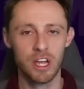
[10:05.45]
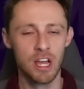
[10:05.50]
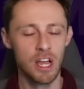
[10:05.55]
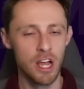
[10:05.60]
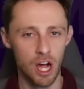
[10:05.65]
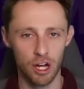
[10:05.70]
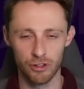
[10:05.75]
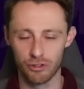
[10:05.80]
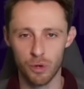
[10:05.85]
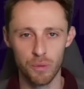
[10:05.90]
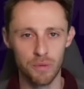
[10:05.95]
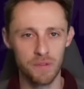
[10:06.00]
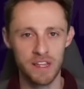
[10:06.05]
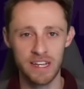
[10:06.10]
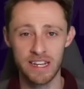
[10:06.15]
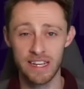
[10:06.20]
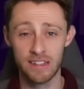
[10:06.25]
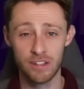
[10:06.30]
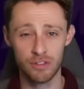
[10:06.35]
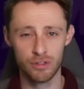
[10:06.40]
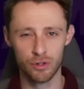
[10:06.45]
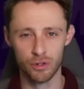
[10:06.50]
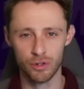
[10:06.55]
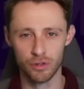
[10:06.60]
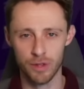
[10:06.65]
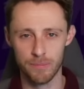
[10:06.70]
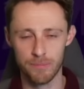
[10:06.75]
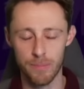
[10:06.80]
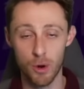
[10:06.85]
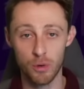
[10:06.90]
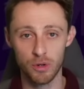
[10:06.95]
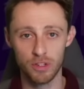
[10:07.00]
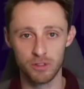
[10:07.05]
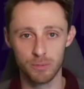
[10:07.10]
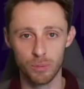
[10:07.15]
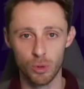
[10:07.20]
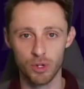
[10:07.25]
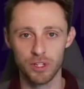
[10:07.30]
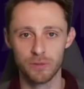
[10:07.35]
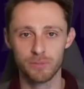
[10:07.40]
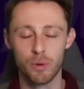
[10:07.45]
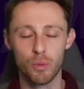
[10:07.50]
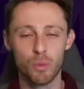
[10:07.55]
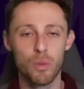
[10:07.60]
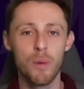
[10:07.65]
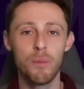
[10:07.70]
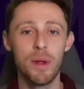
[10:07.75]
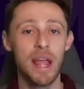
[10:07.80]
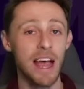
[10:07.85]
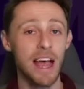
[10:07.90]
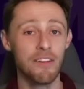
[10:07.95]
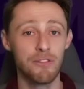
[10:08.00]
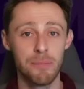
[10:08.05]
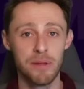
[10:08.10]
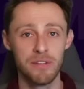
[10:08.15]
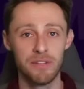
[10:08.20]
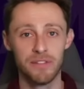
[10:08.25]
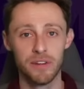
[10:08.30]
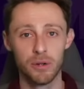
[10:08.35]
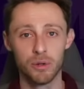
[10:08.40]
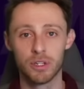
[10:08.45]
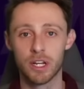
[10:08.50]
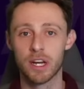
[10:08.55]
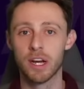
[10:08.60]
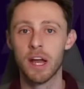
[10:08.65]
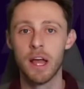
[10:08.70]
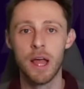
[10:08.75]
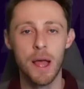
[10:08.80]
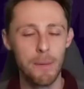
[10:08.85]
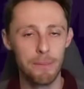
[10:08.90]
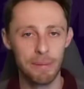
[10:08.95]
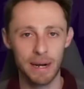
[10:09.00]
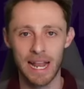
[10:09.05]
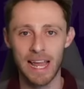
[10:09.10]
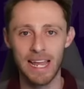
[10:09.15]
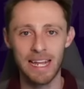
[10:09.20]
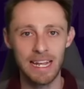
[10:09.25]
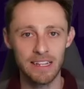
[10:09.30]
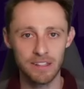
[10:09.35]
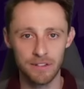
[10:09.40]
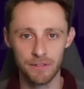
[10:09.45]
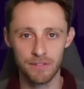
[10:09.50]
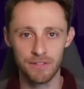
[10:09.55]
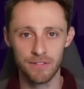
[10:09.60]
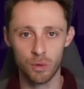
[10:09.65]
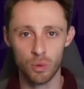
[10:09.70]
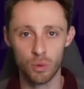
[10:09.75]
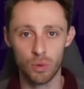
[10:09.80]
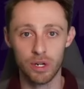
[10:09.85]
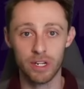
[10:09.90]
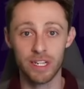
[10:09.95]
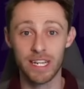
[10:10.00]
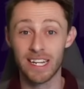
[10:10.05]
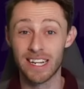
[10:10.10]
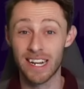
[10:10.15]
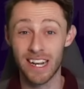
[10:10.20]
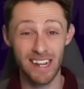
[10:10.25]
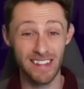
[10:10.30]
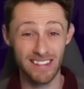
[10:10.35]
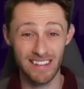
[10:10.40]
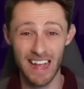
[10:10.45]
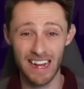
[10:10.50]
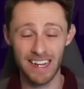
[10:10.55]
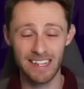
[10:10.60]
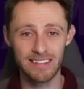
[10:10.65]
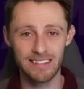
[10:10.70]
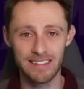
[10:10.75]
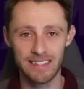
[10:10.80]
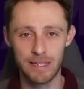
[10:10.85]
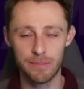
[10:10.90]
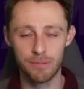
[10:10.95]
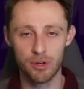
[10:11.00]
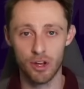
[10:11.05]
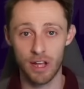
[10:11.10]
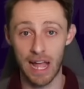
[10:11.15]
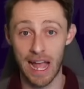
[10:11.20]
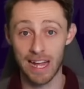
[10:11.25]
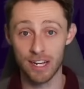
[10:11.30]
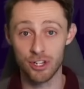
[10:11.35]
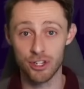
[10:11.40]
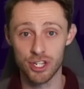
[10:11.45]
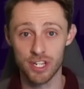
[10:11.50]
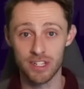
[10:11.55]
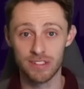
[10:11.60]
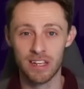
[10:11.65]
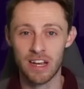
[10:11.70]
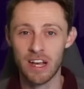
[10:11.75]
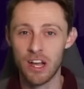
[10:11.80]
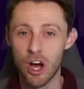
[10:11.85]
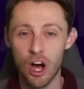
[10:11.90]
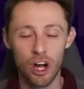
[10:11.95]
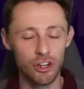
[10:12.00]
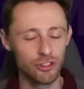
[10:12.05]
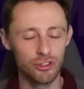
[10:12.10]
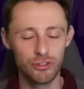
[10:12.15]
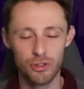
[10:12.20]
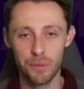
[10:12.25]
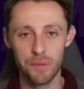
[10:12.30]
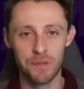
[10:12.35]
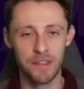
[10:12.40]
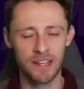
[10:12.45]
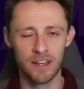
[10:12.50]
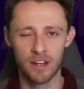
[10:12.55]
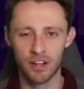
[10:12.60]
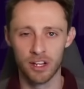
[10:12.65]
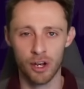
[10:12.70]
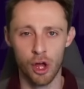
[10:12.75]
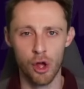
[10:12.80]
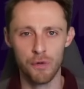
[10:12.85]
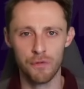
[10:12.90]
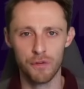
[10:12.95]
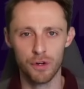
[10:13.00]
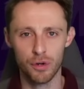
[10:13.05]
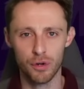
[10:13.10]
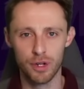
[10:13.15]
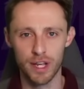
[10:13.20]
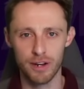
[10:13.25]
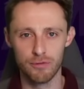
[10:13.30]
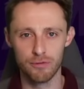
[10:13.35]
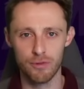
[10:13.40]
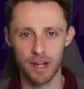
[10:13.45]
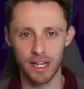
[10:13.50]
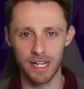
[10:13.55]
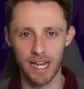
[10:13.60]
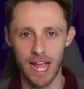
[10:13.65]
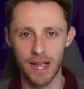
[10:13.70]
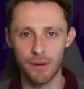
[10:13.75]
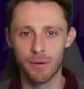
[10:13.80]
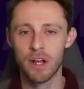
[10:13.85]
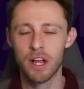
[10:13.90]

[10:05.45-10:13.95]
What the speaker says: I don't think he's as good on the bonus points, but when we have a midfielder playing as a forward in an attacking team like Angers, I just don't think I can overlook it right now.